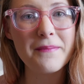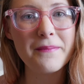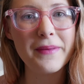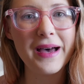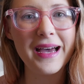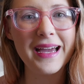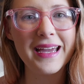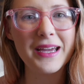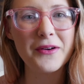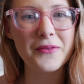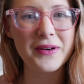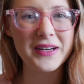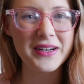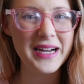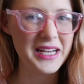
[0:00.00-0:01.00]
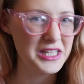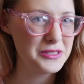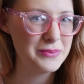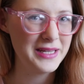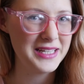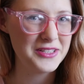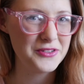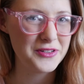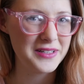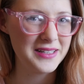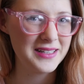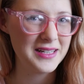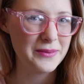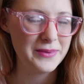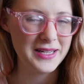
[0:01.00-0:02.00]
my winter houseplant
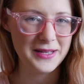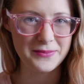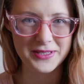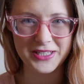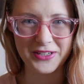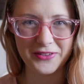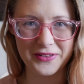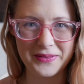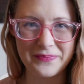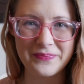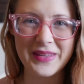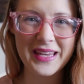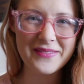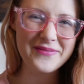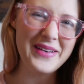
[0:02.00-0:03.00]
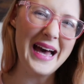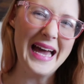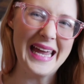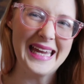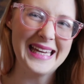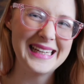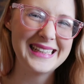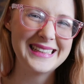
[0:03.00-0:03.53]
tour coming up soon. Bye!